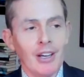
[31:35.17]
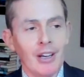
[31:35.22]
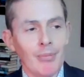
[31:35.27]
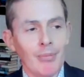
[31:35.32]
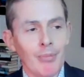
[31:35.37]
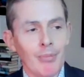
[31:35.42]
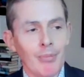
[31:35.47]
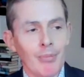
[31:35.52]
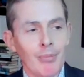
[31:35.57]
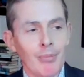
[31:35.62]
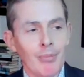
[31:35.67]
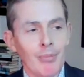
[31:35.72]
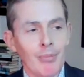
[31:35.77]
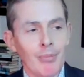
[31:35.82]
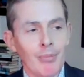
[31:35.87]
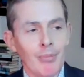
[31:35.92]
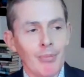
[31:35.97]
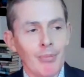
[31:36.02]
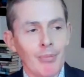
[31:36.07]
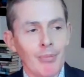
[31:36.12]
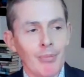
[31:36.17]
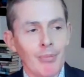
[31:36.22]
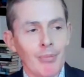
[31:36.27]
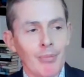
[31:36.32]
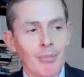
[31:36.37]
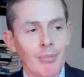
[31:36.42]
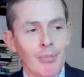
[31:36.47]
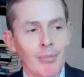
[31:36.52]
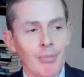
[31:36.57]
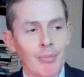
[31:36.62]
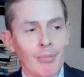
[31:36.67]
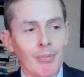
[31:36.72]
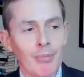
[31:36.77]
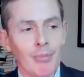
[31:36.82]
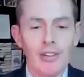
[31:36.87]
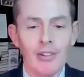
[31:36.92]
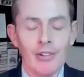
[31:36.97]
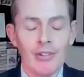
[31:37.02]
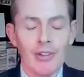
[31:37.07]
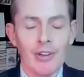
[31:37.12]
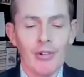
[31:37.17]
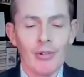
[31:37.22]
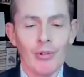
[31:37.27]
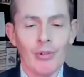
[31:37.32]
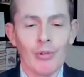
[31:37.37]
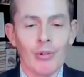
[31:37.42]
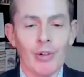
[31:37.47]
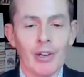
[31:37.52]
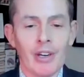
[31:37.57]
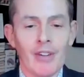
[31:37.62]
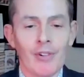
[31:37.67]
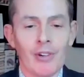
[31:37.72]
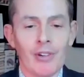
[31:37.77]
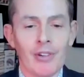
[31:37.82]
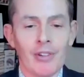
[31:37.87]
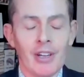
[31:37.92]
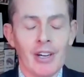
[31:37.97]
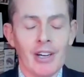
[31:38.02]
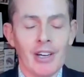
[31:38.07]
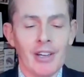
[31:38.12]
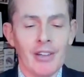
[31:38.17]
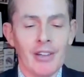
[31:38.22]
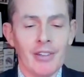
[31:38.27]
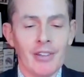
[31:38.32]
multi-strategy, whatever